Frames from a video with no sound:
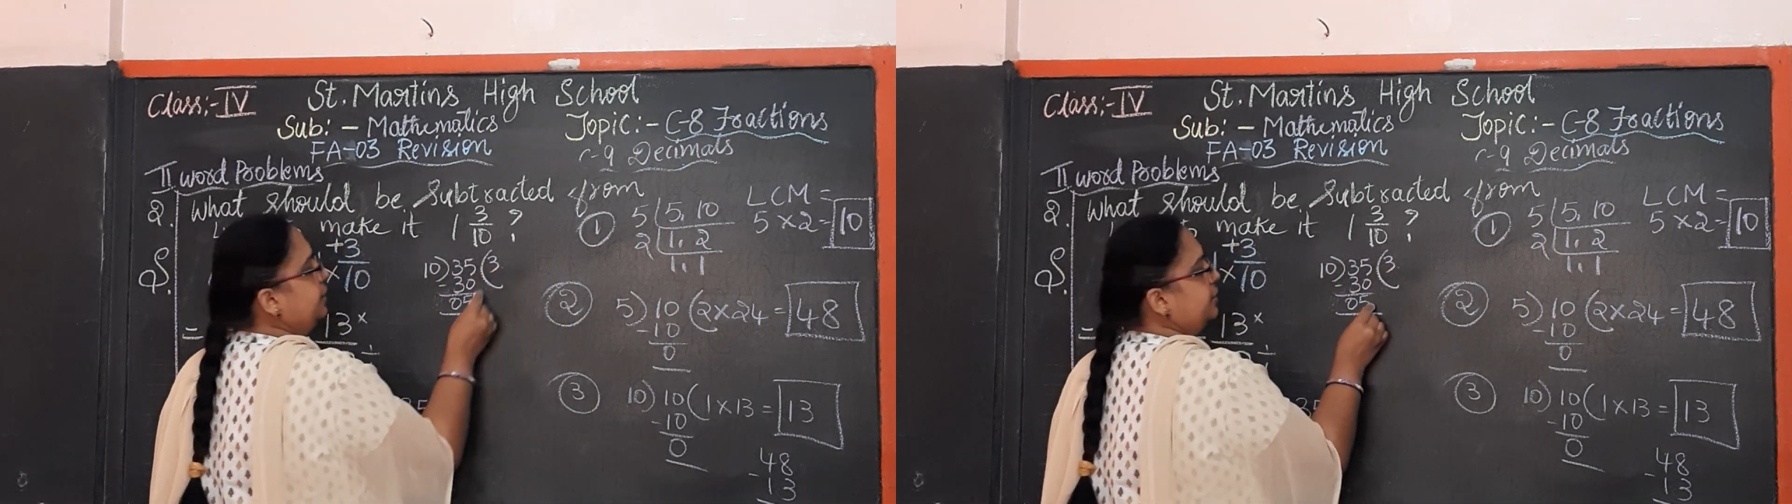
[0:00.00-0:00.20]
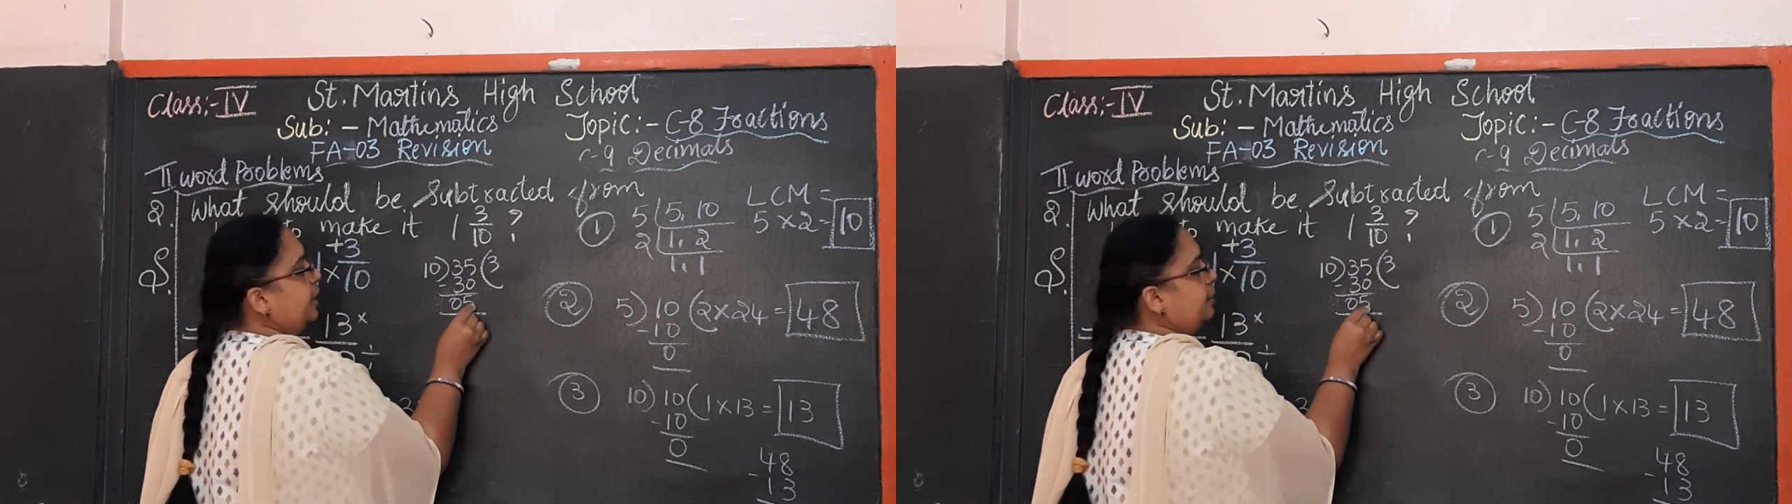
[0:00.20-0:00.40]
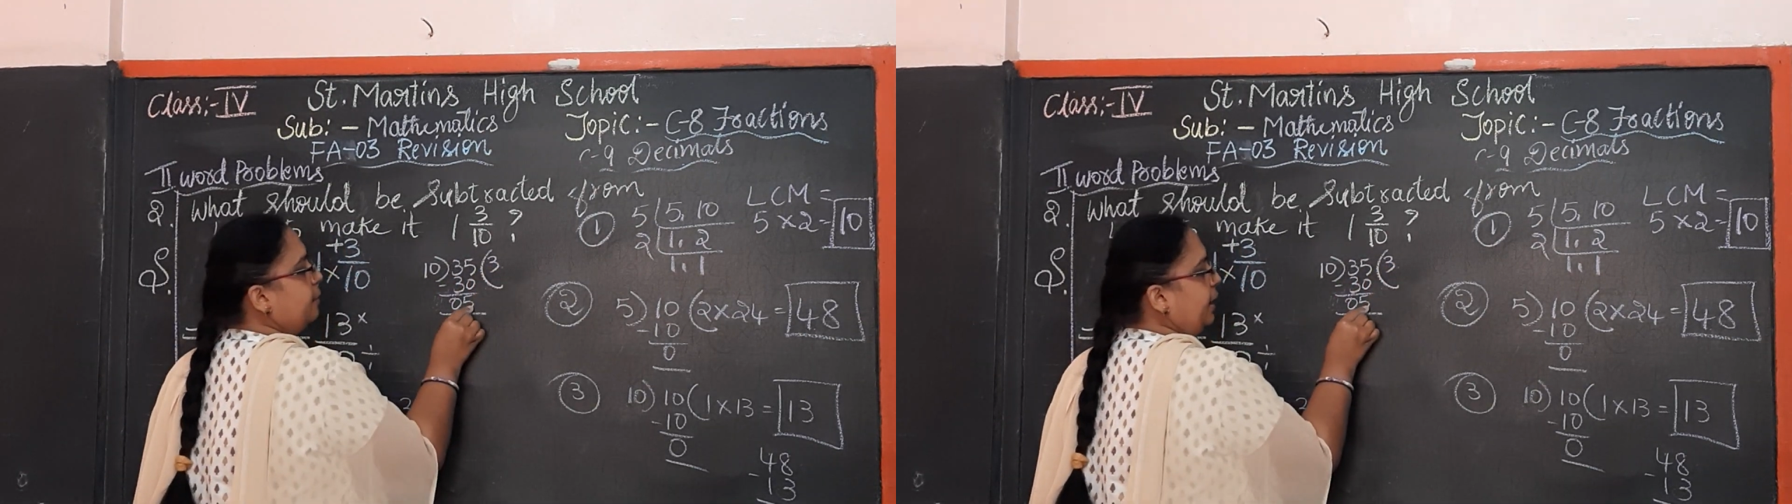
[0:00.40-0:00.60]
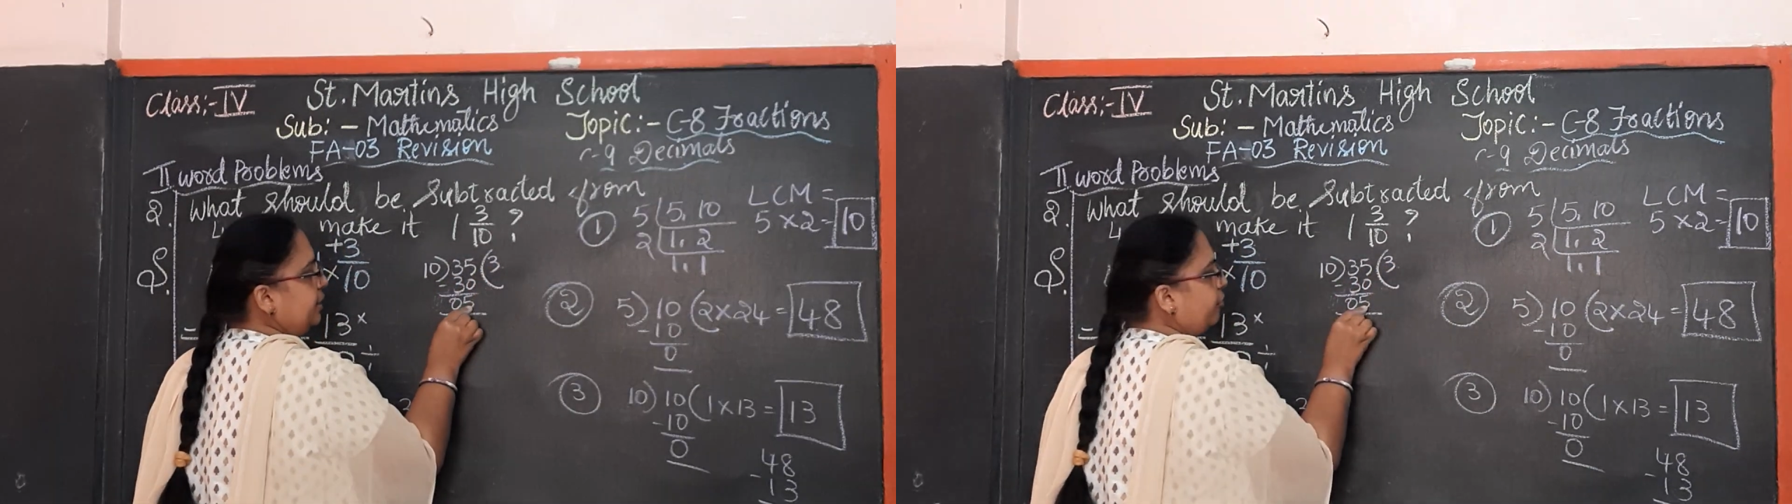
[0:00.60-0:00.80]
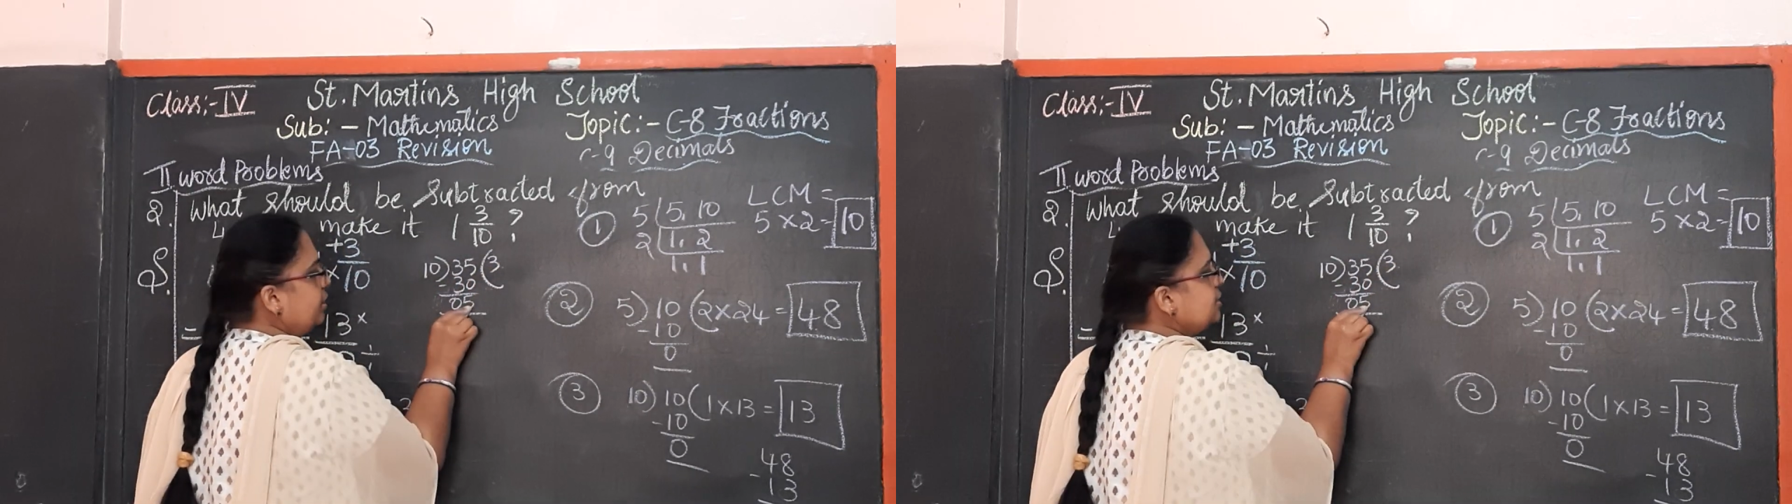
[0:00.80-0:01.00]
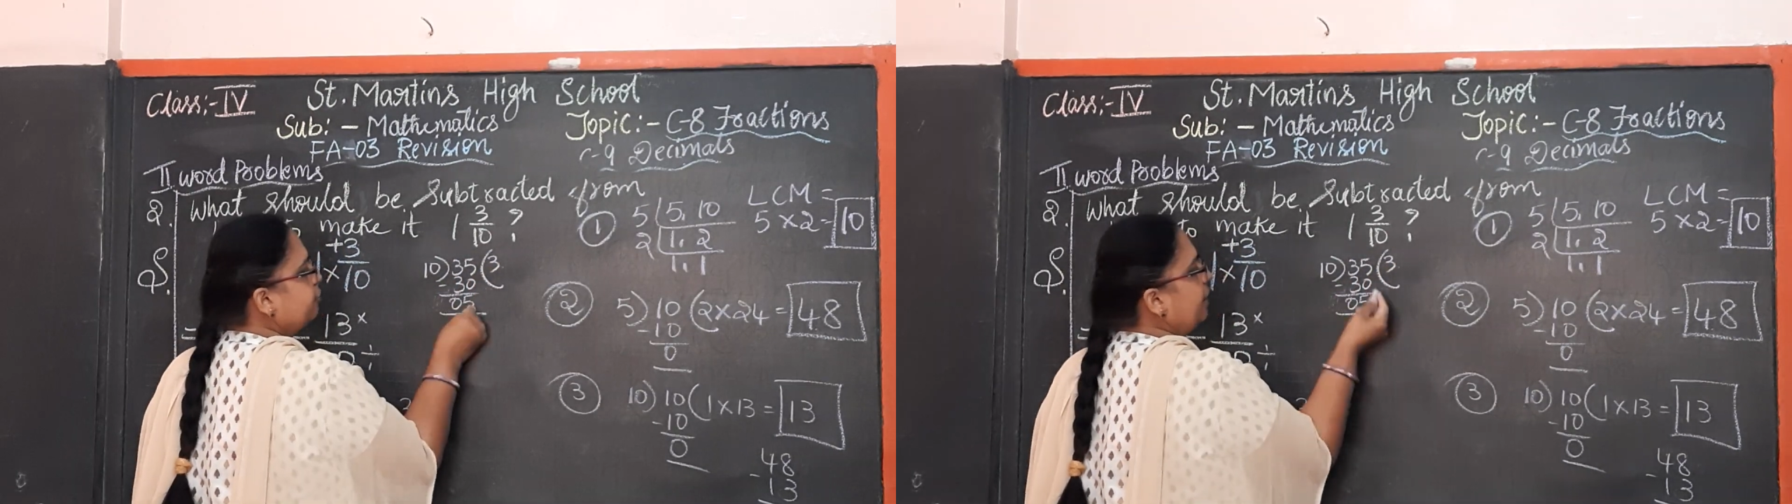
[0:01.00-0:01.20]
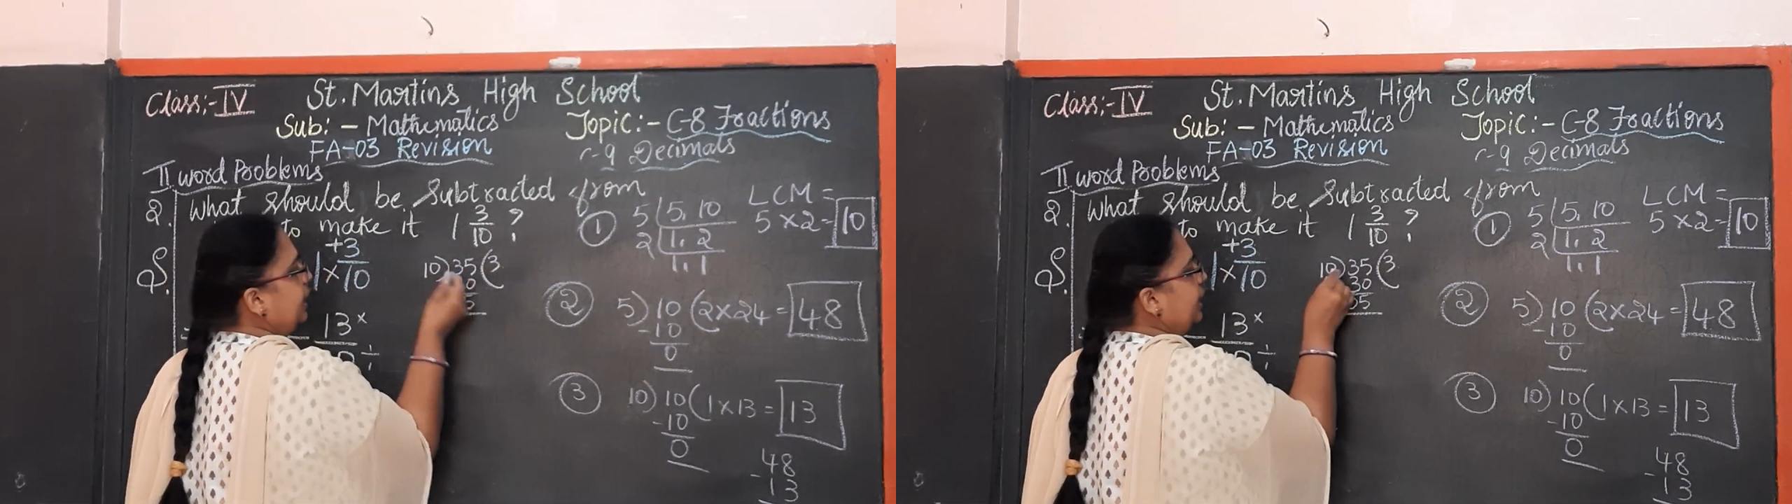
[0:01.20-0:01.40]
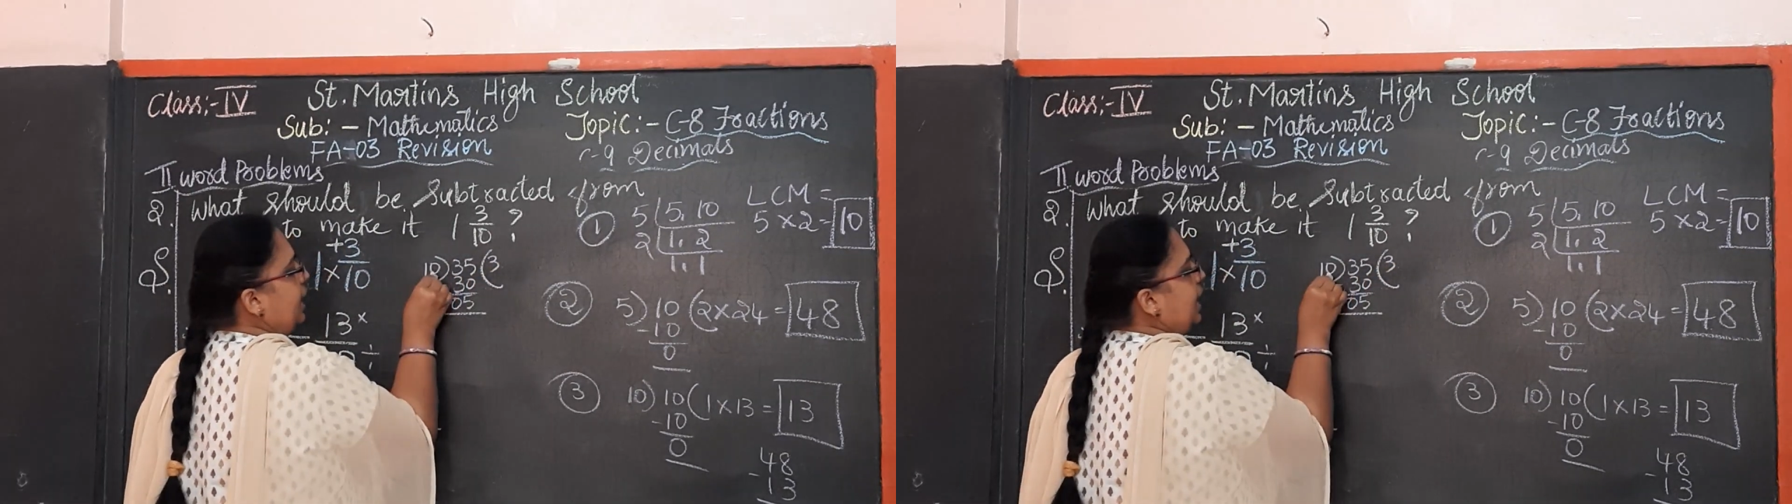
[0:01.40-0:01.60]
The remainder is 5.